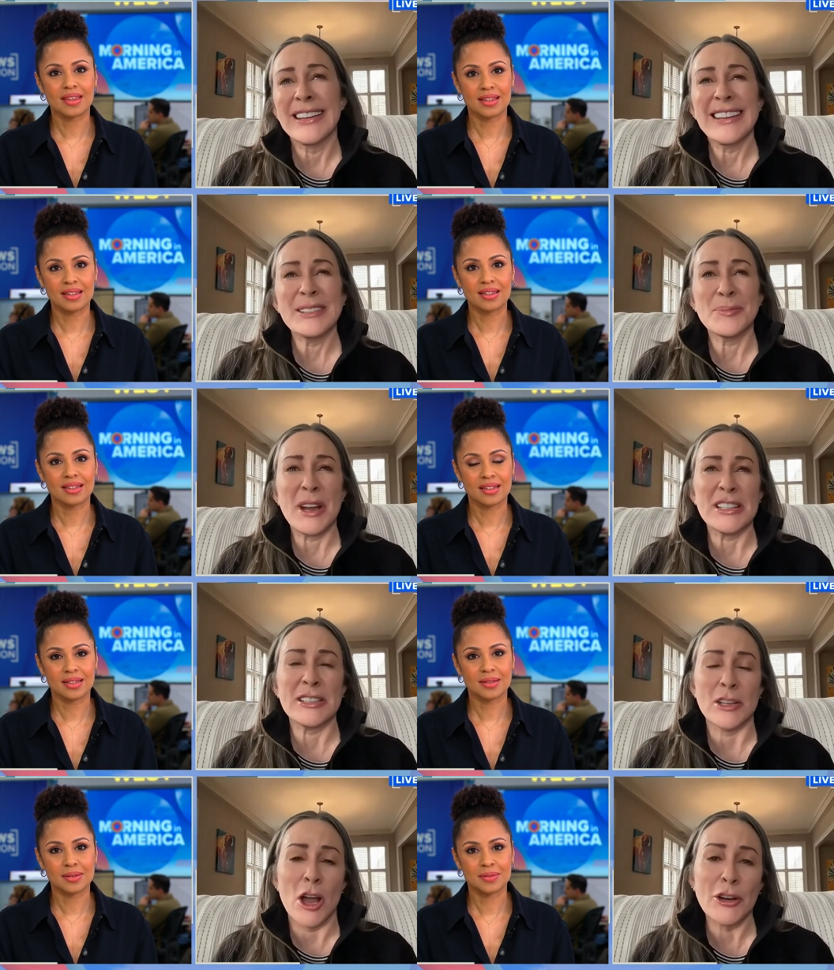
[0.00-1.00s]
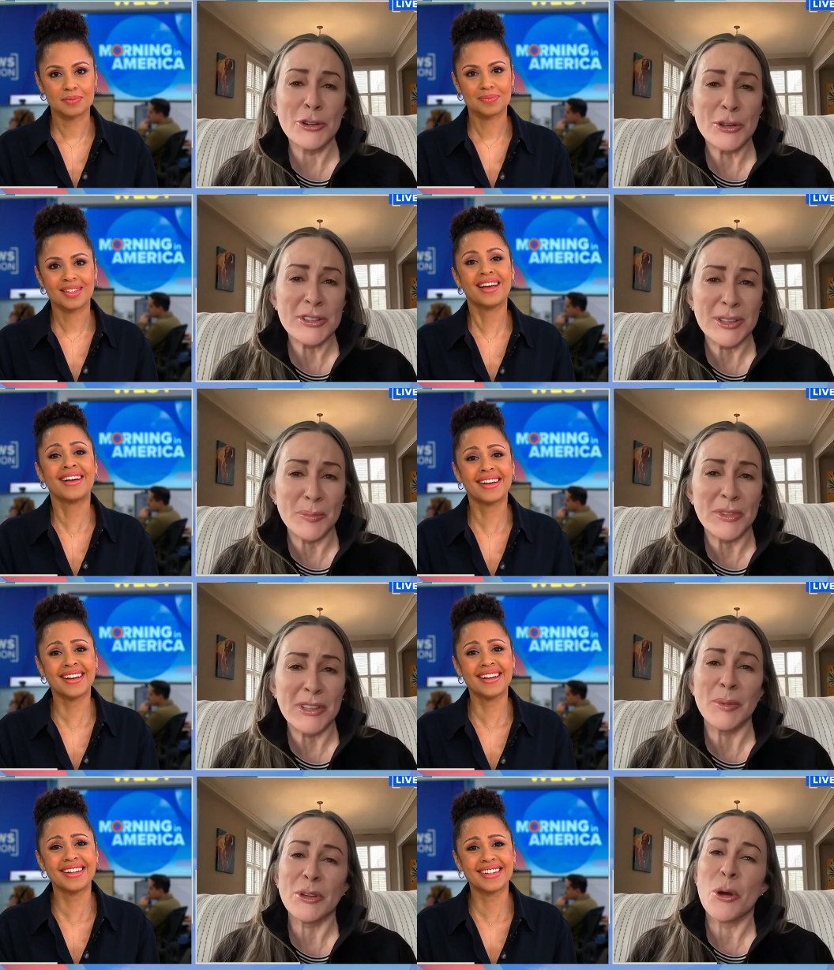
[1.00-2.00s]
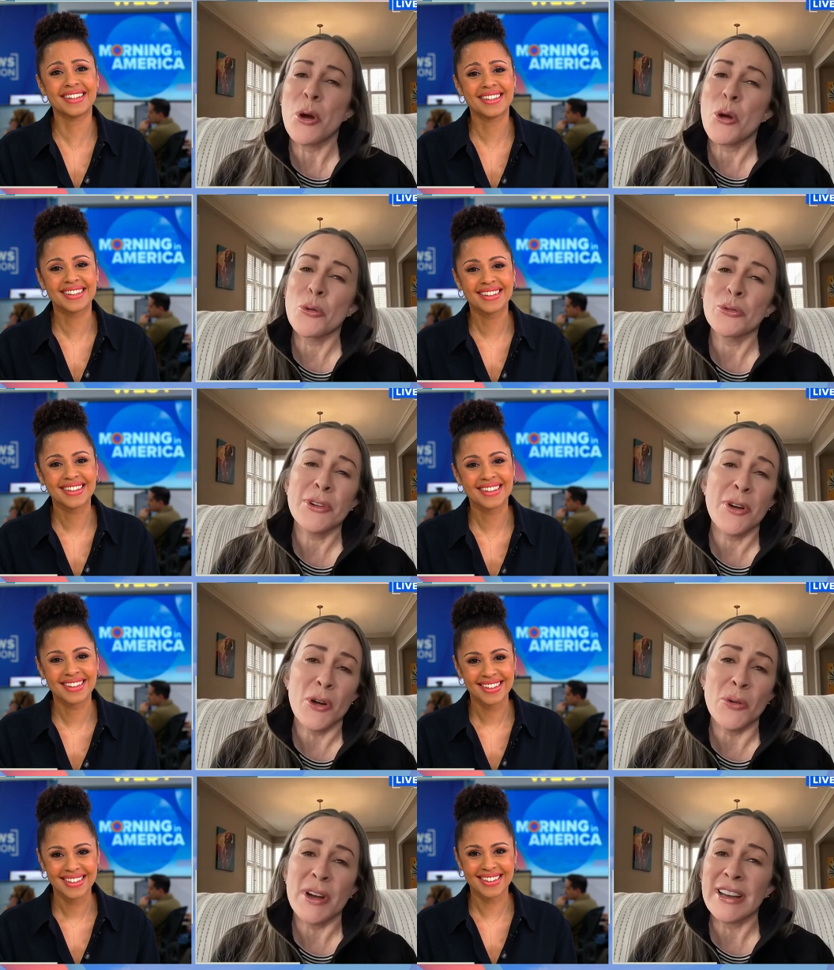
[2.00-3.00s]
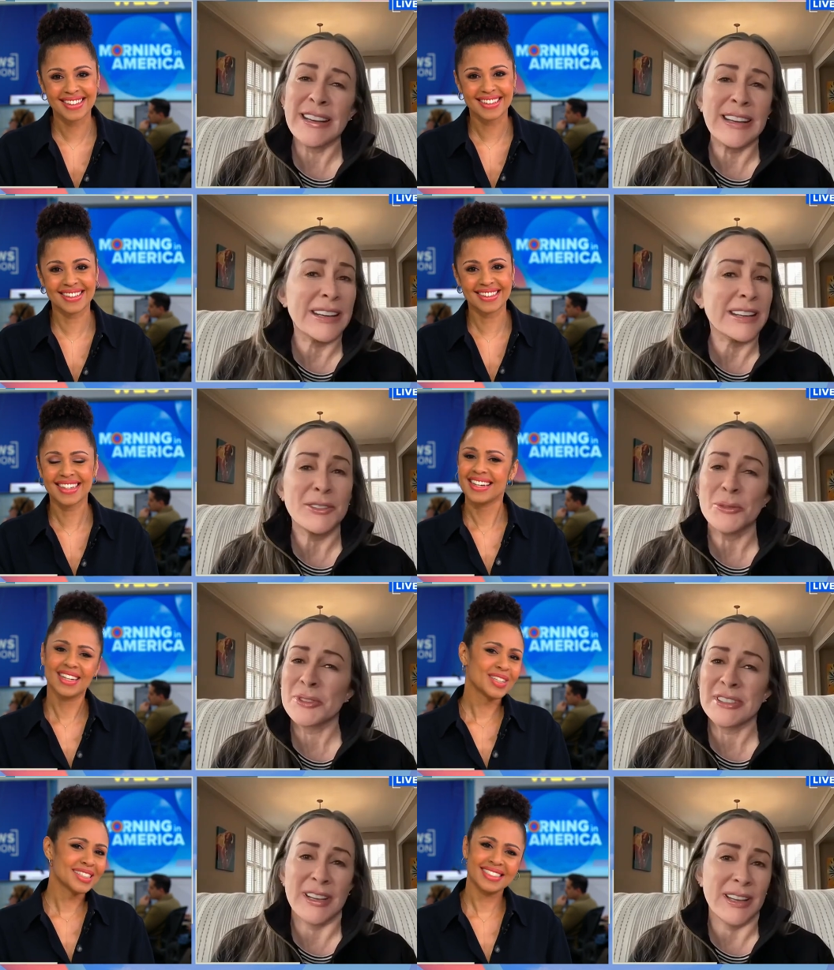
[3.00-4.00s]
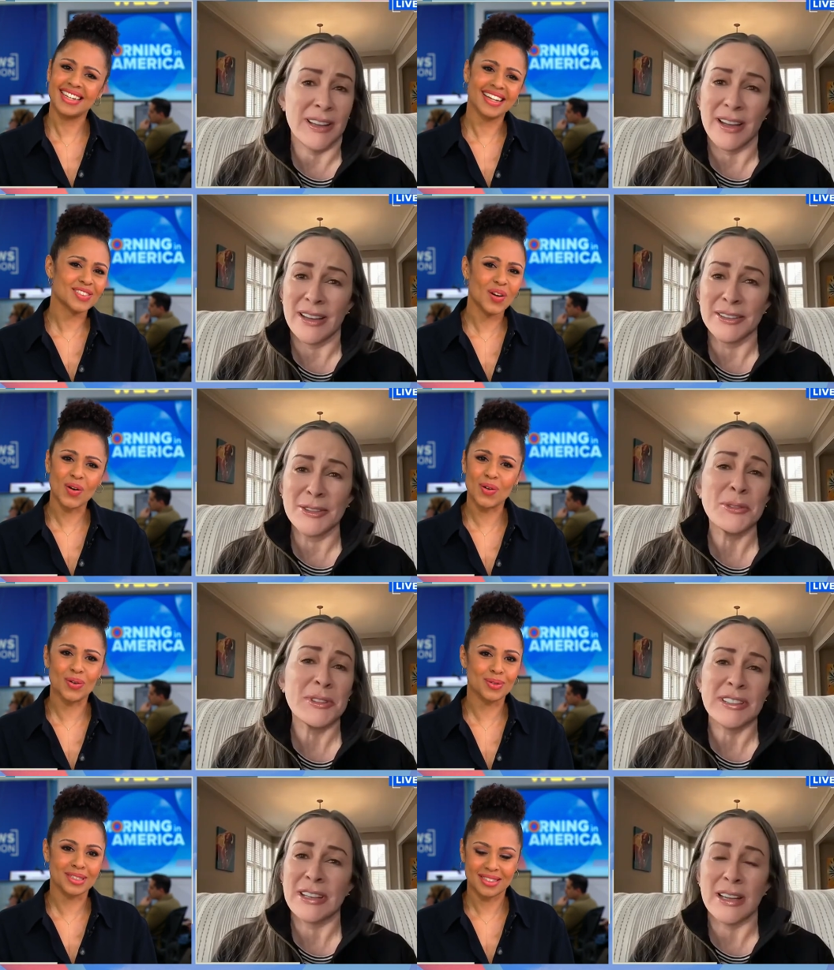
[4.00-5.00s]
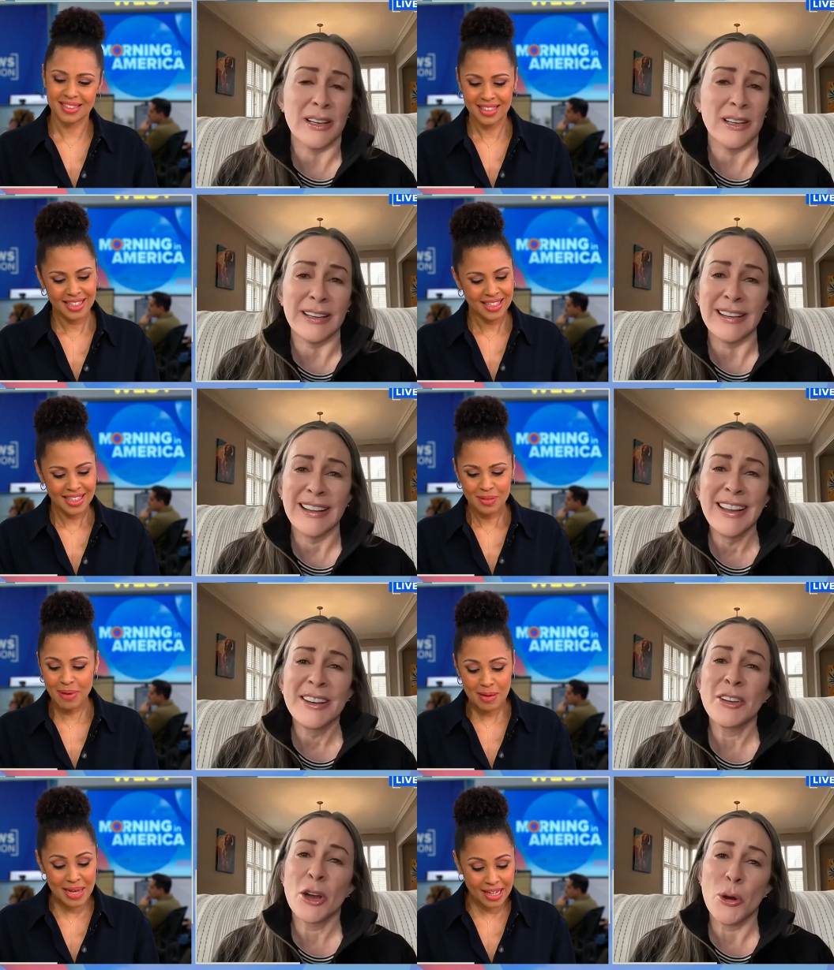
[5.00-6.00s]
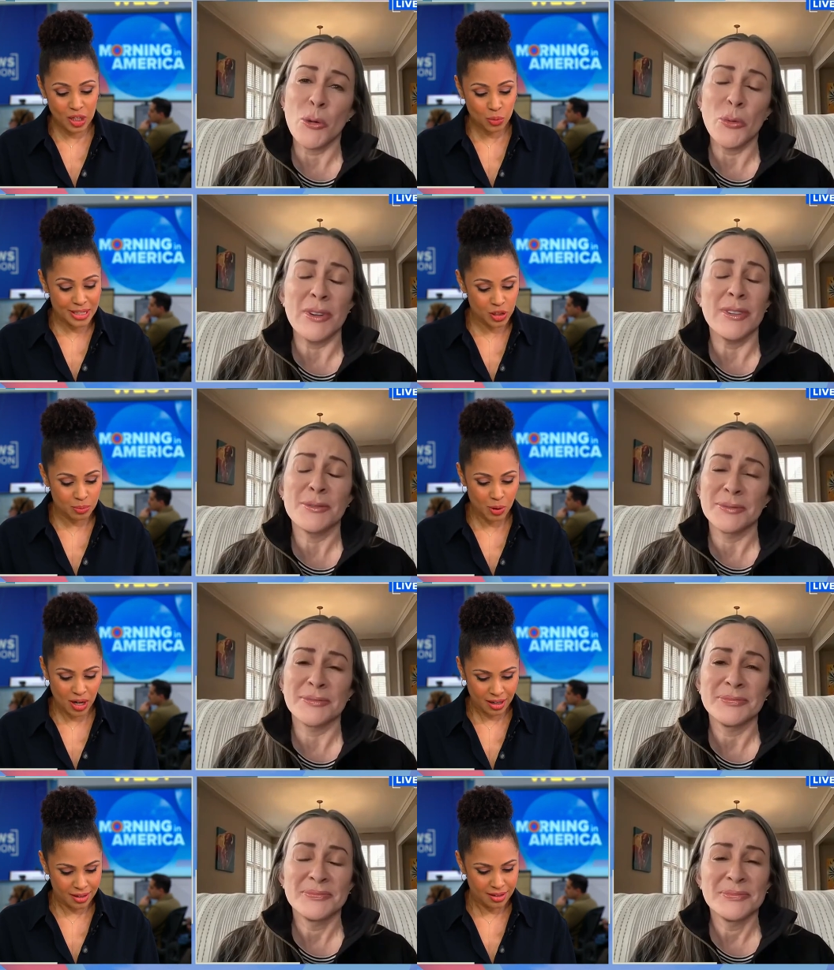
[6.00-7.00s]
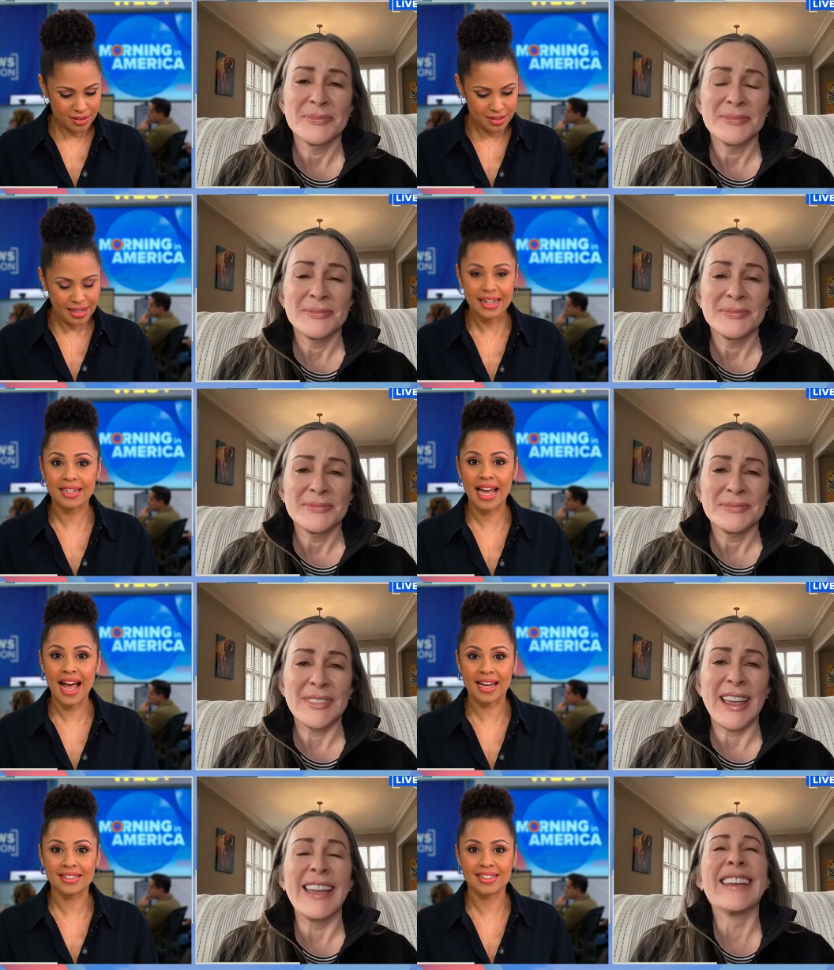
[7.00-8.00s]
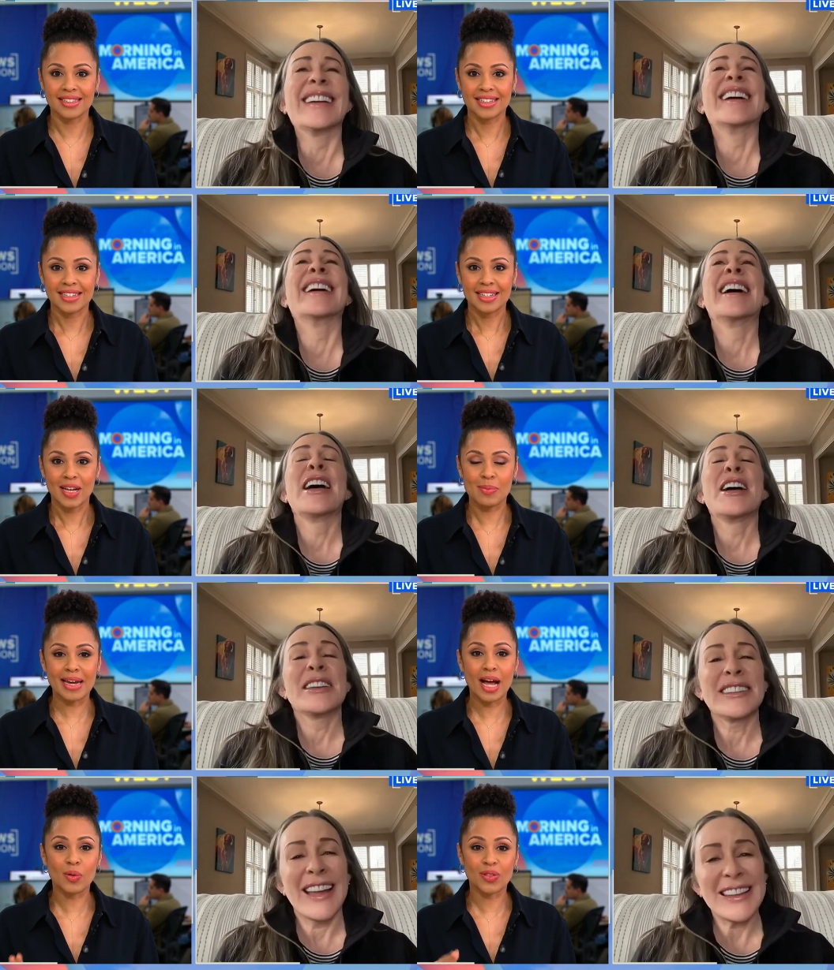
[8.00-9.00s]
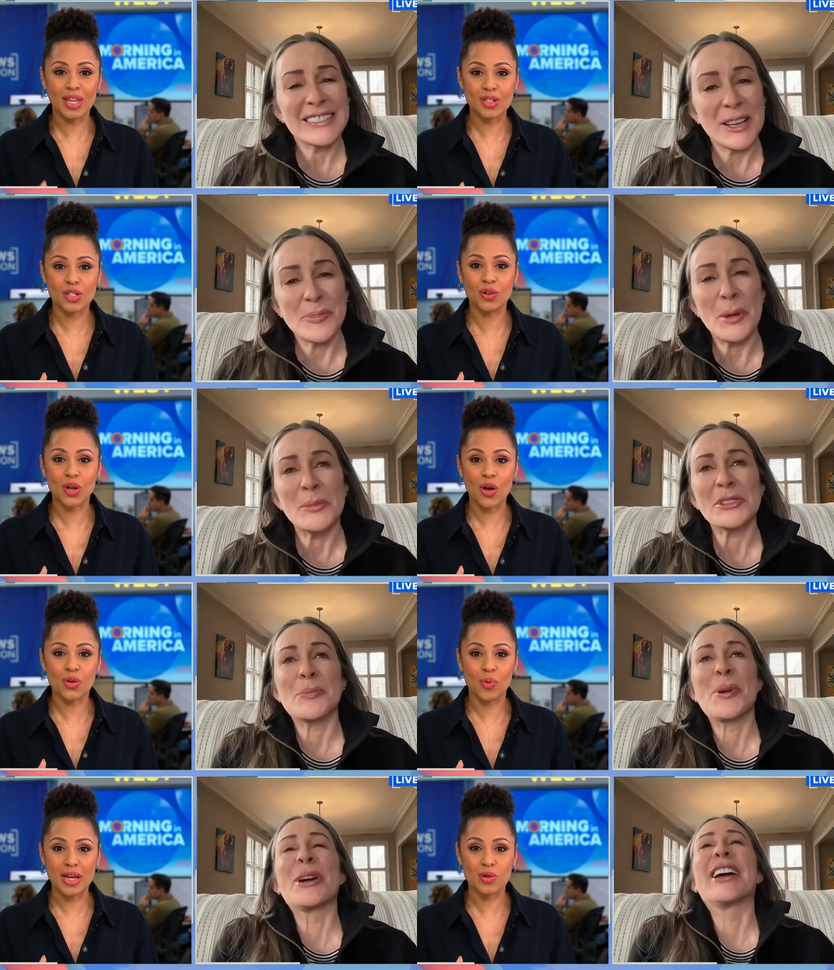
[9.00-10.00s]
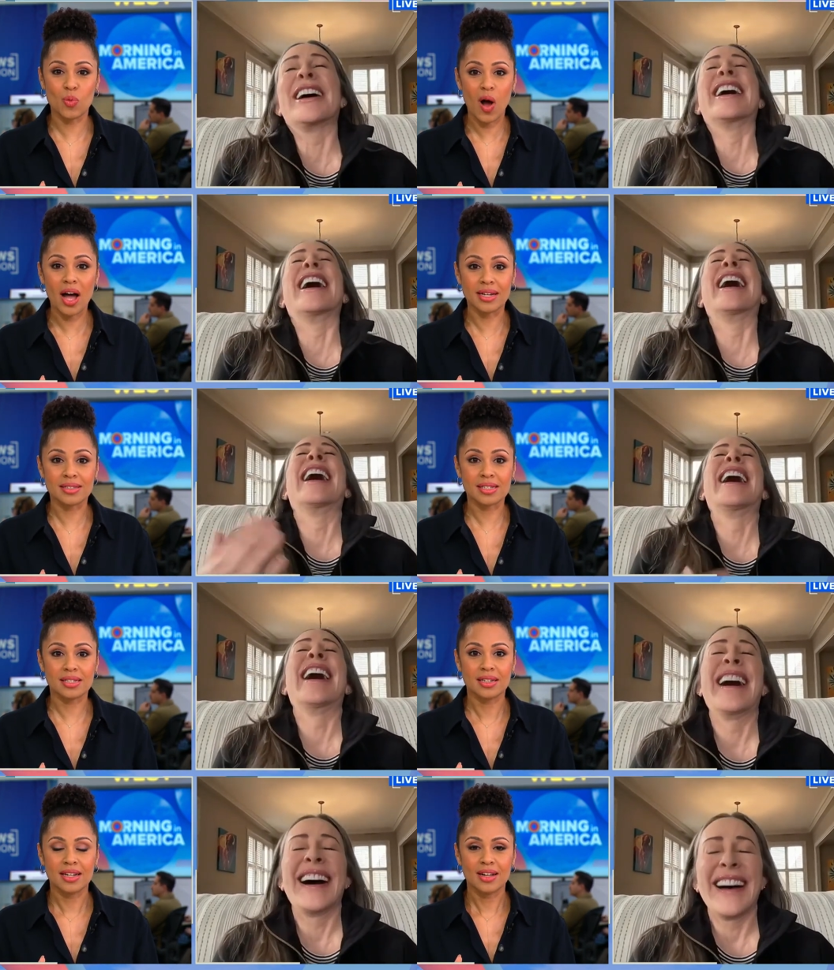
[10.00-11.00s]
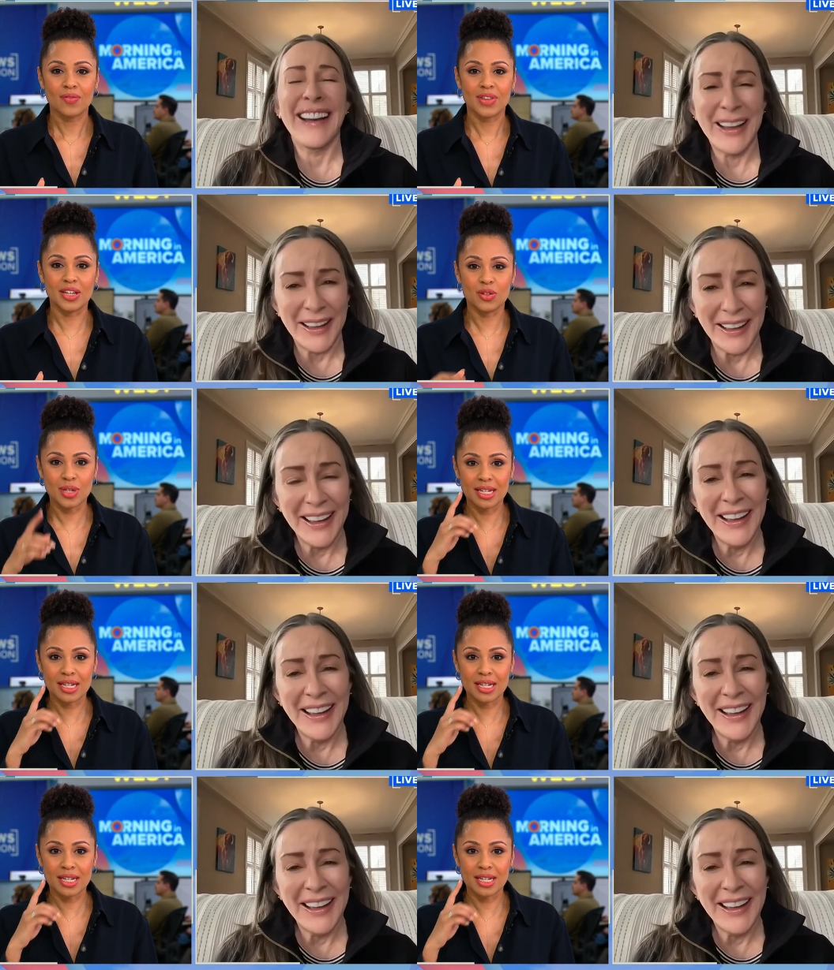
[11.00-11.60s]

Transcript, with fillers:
Speaker 1: he's my son or something. I'm like, oh no, honey, don't say that. Yeah, no. Don't say that.
Speaker 2: Maybe no. he could read your book, Second Act, about yes, how when things don't go the way you want, that you